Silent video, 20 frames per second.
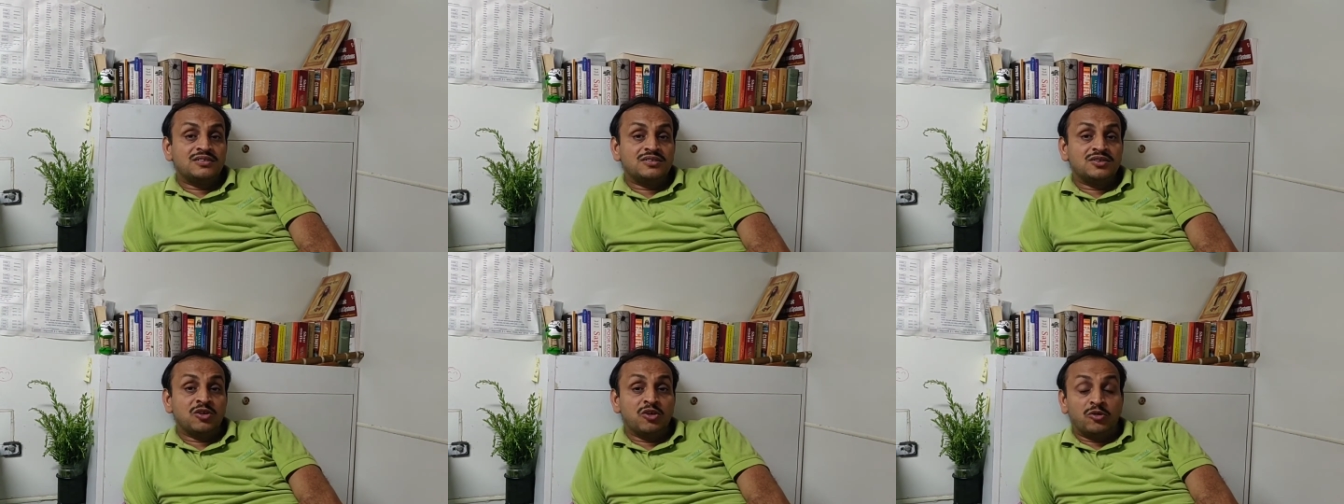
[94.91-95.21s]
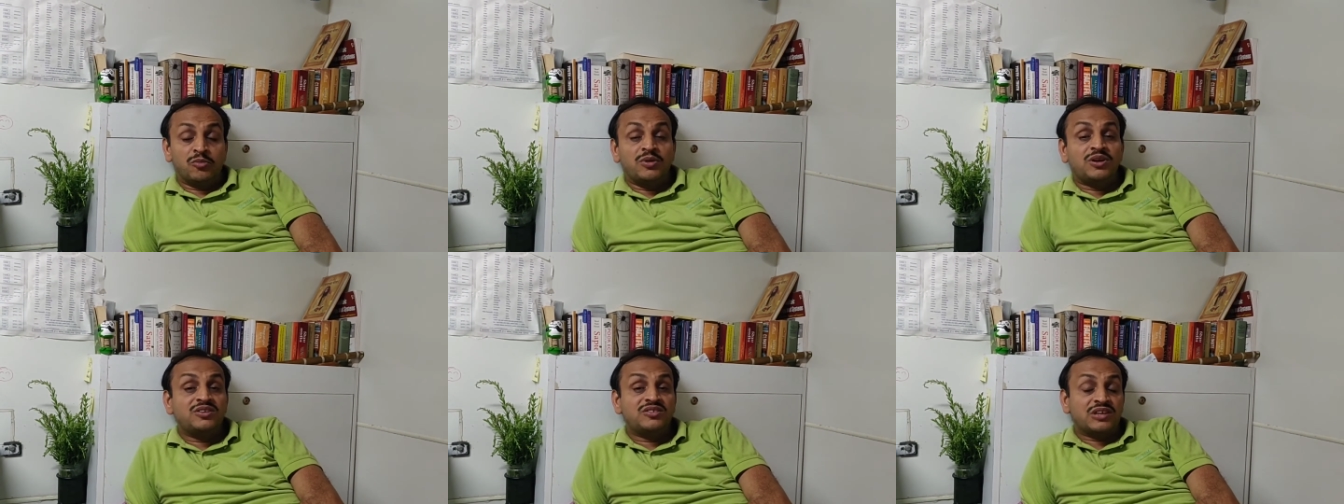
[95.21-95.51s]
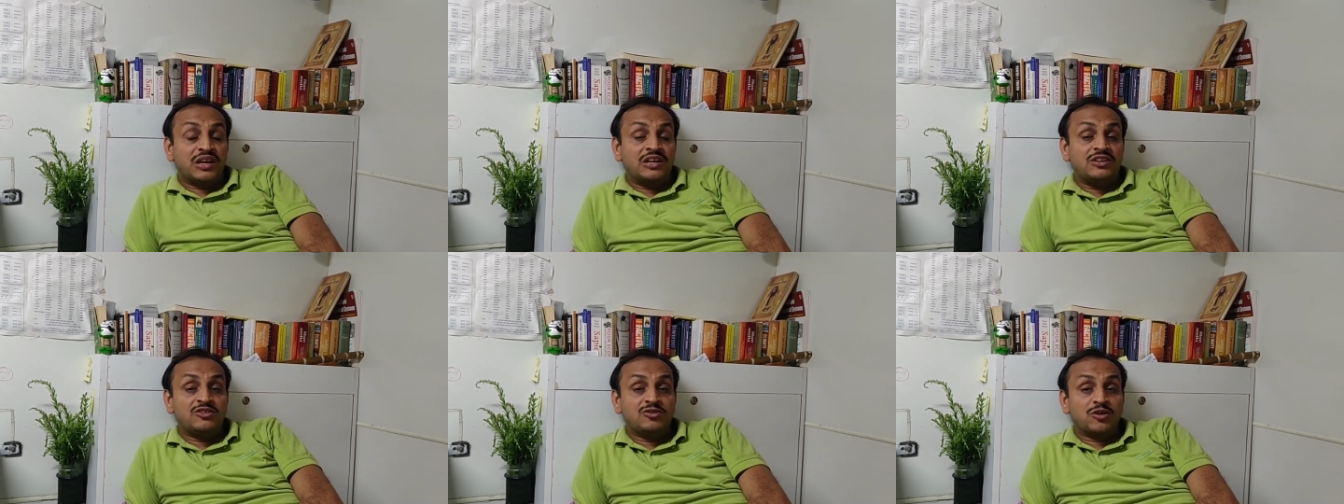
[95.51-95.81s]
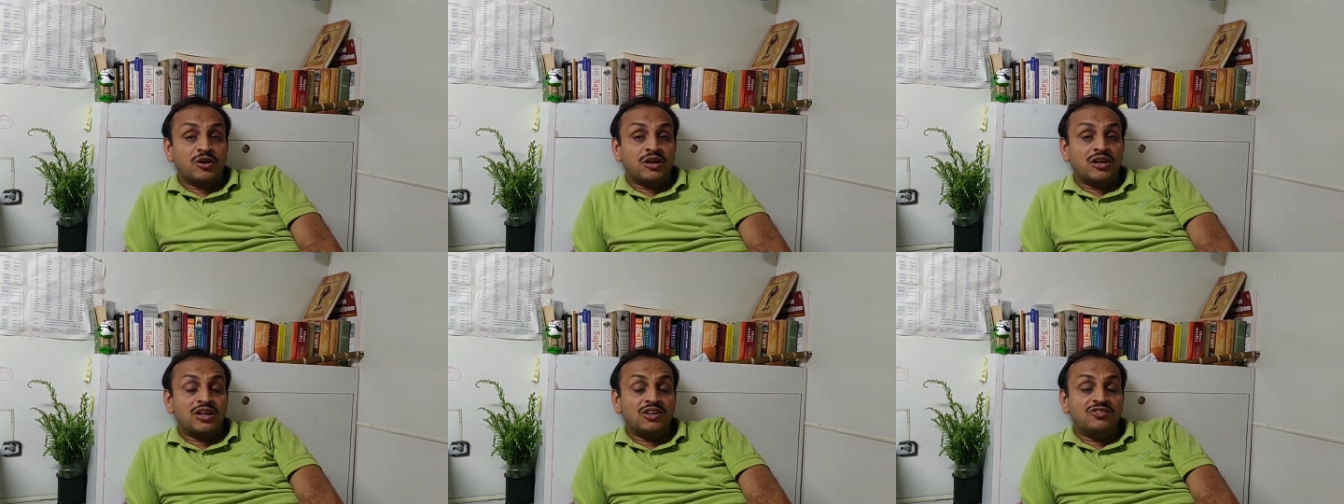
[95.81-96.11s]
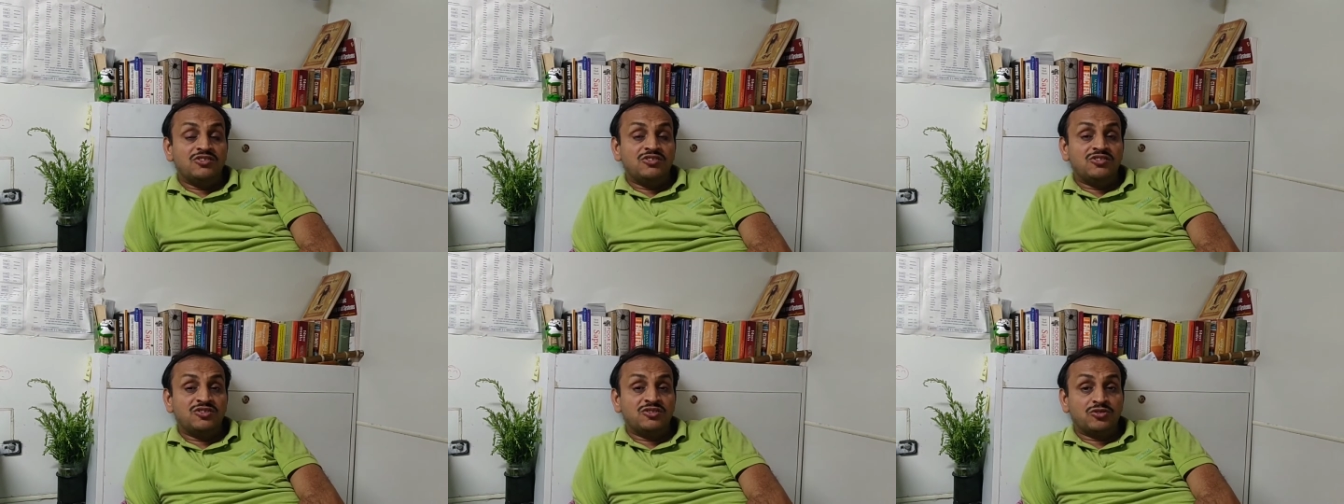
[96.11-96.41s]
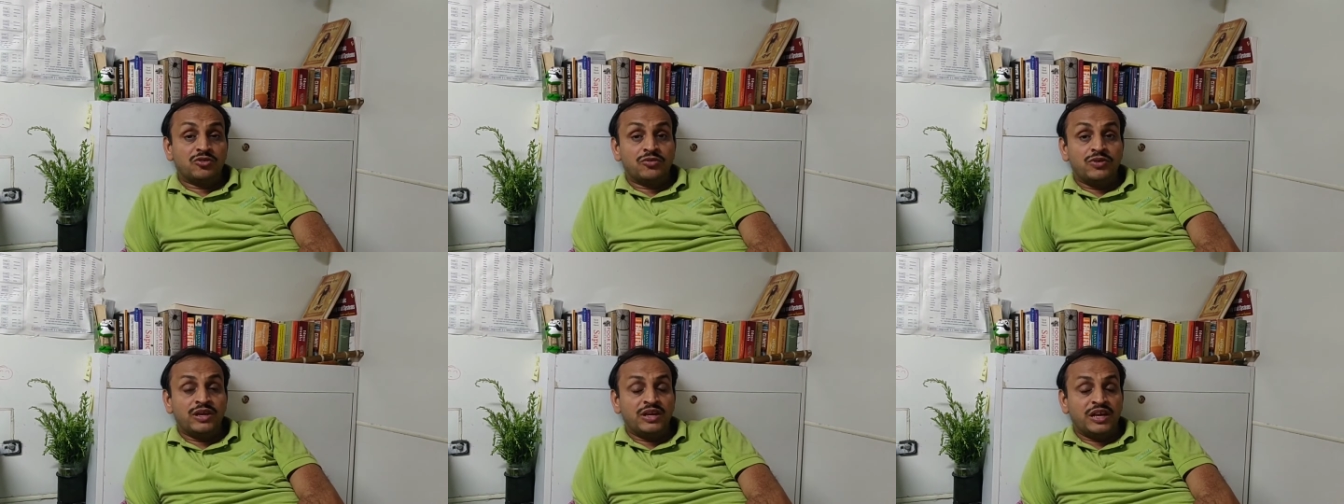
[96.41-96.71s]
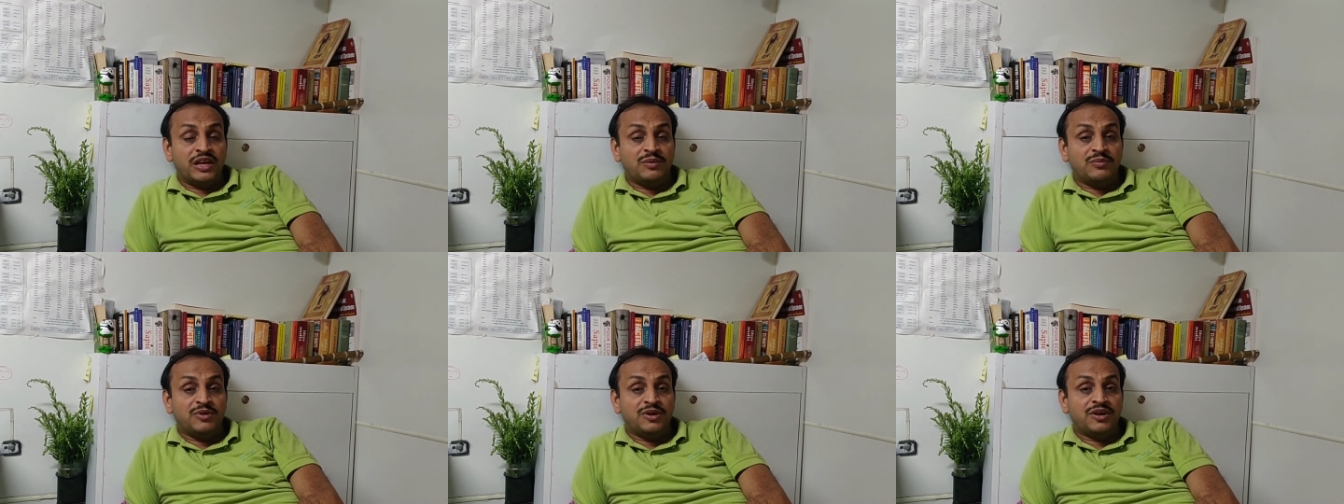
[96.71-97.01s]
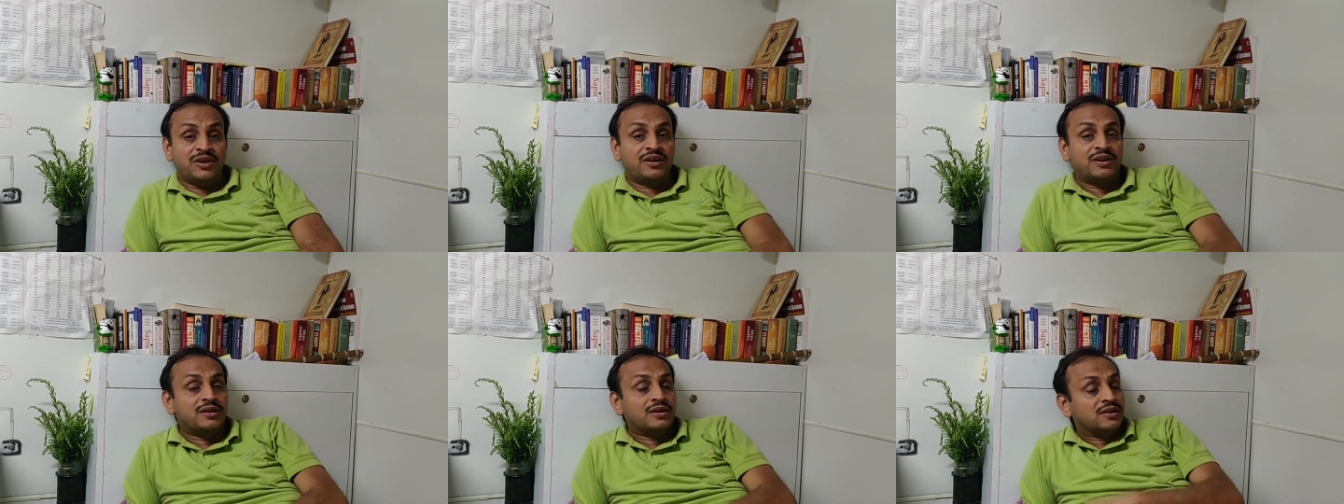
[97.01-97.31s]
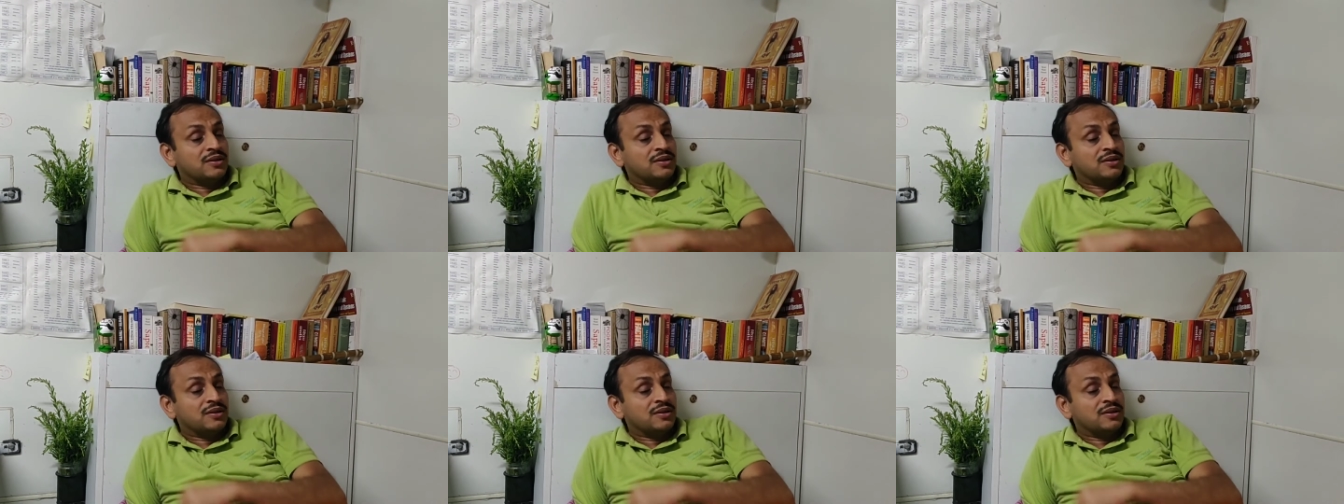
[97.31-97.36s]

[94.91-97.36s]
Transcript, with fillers: Government Science College, so we came here.